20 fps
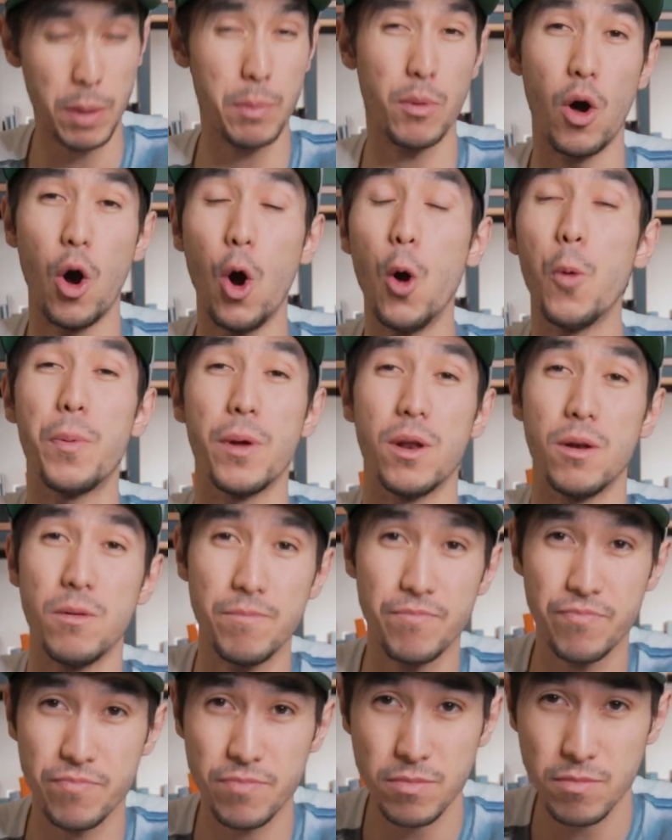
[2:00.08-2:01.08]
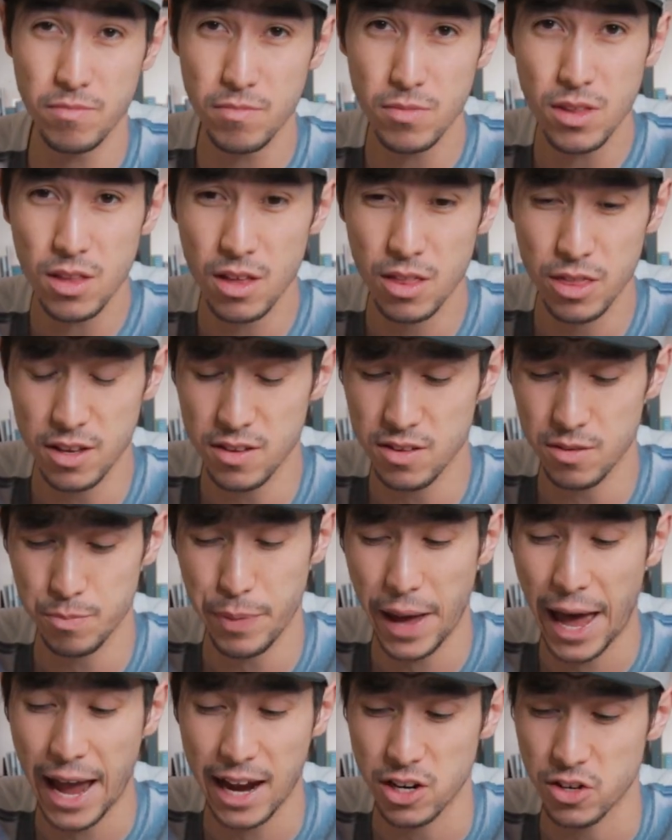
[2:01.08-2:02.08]
people open these
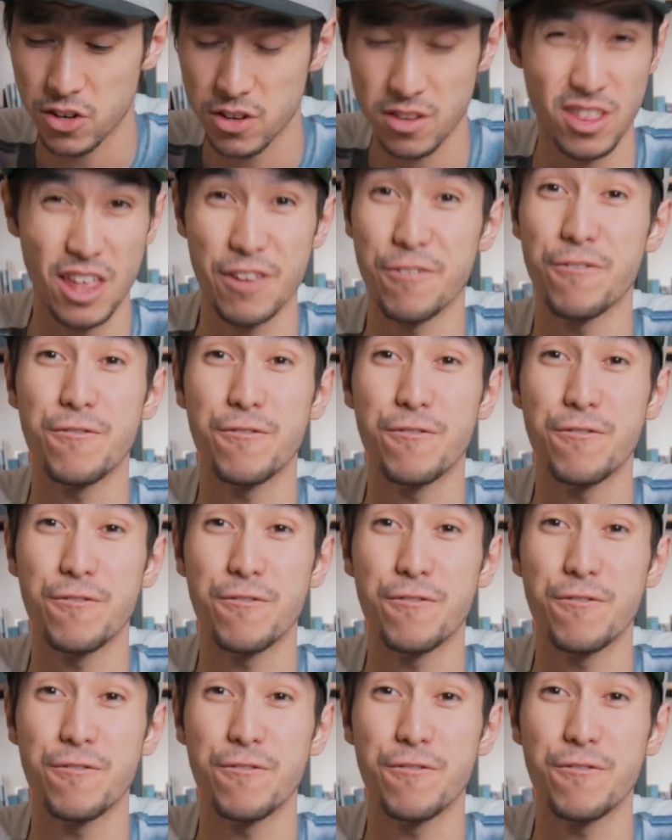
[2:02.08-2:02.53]
packages and they